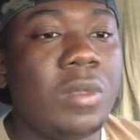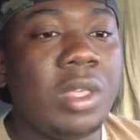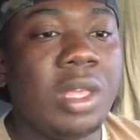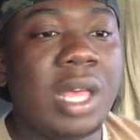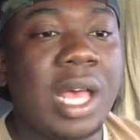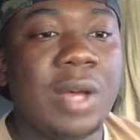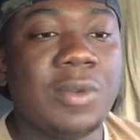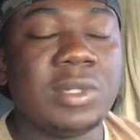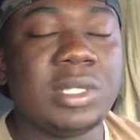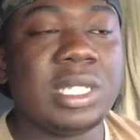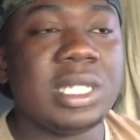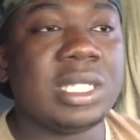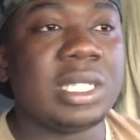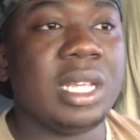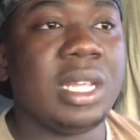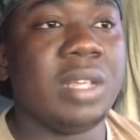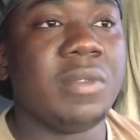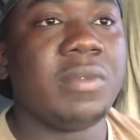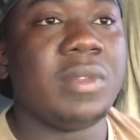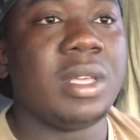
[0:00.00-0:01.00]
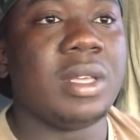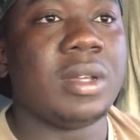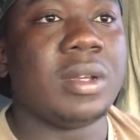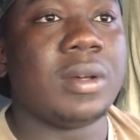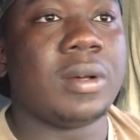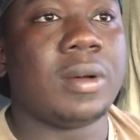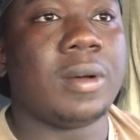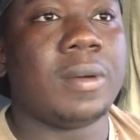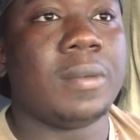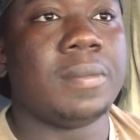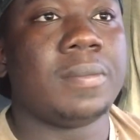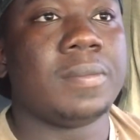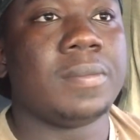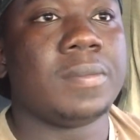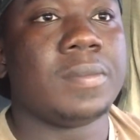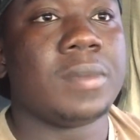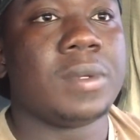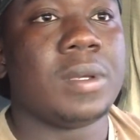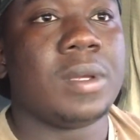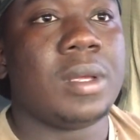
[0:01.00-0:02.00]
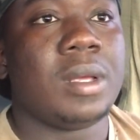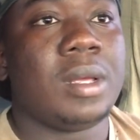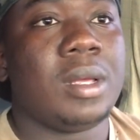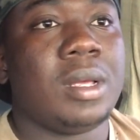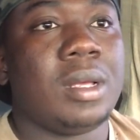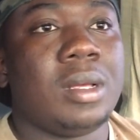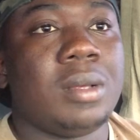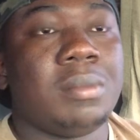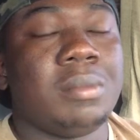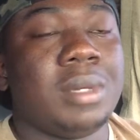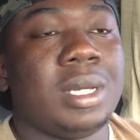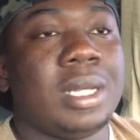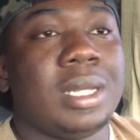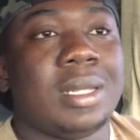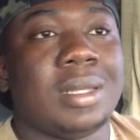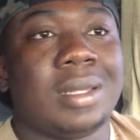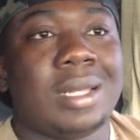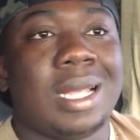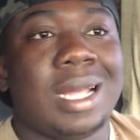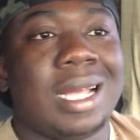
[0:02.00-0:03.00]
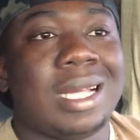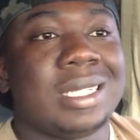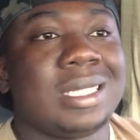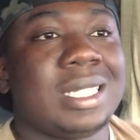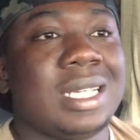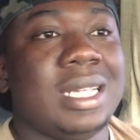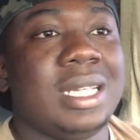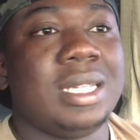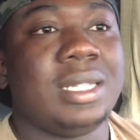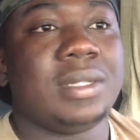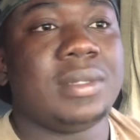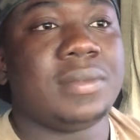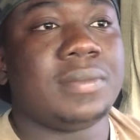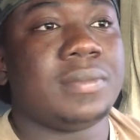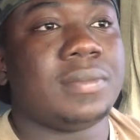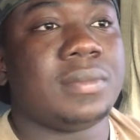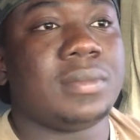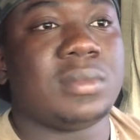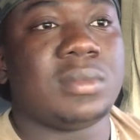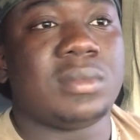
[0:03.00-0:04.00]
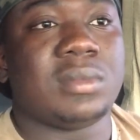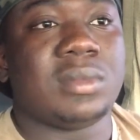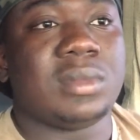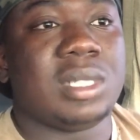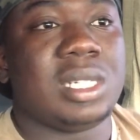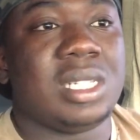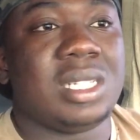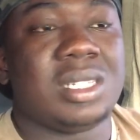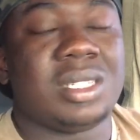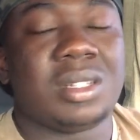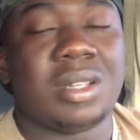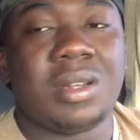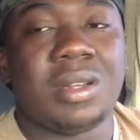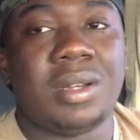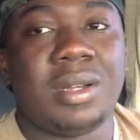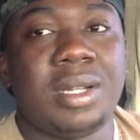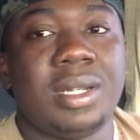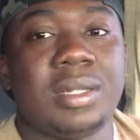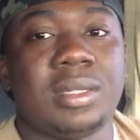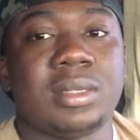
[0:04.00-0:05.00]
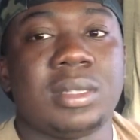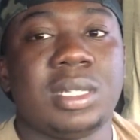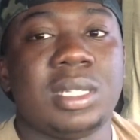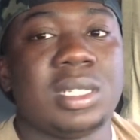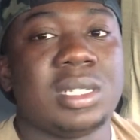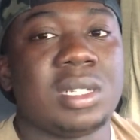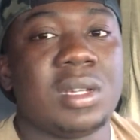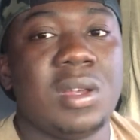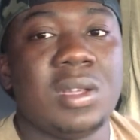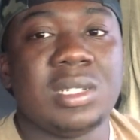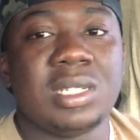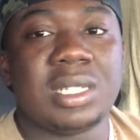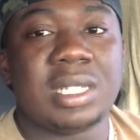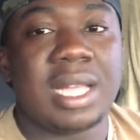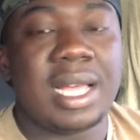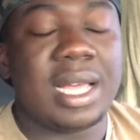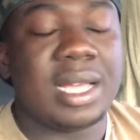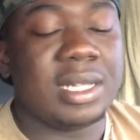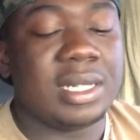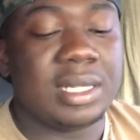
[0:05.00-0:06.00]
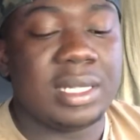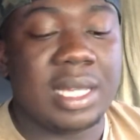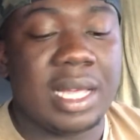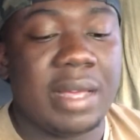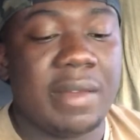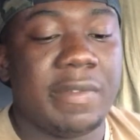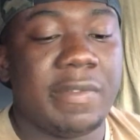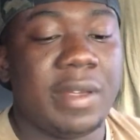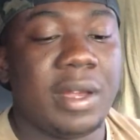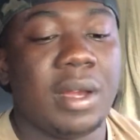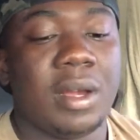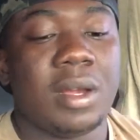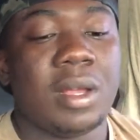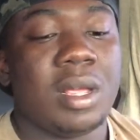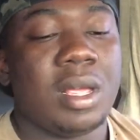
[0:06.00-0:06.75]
I was just gifted. But like I say, insurance is not fair.